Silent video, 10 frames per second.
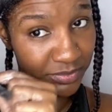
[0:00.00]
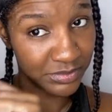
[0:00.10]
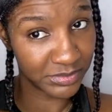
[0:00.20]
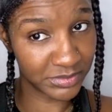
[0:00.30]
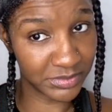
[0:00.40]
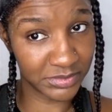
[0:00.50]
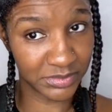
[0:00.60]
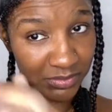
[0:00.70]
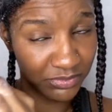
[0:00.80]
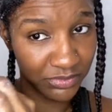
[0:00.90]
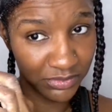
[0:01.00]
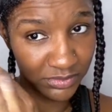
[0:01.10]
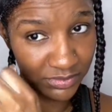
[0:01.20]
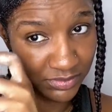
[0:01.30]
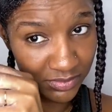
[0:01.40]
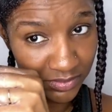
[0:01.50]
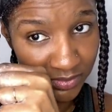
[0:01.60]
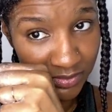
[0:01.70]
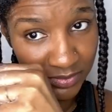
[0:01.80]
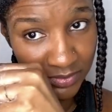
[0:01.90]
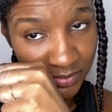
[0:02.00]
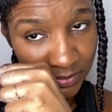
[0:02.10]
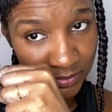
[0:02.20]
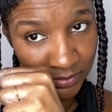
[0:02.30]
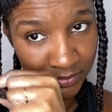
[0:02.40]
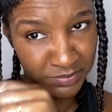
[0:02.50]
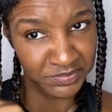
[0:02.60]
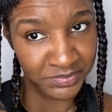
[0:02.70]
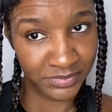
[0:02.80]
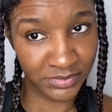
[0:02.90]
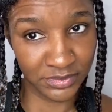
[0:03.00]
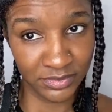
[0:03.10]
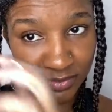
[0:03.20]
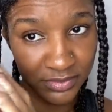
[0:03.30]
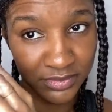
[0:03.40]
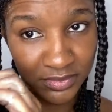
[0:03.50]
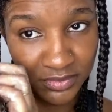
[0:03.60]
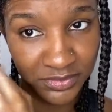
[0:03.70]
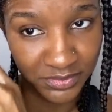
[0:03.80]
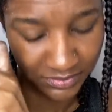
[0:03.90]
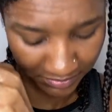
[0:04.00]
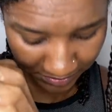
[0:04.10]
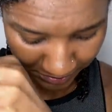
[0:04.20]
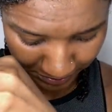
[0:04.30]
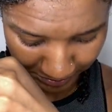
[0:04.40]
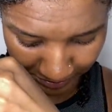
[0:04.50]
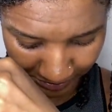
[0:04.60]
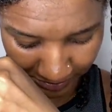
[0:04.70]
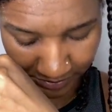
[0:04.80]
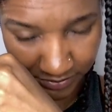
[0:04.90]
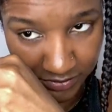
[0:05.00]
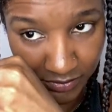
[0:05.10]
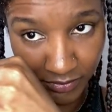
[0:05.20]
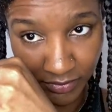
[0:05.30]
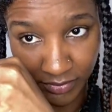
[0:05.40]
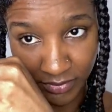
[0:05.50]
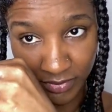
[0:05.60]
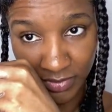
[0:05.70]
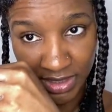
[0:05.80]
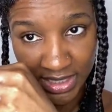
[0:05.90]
(no one is talking)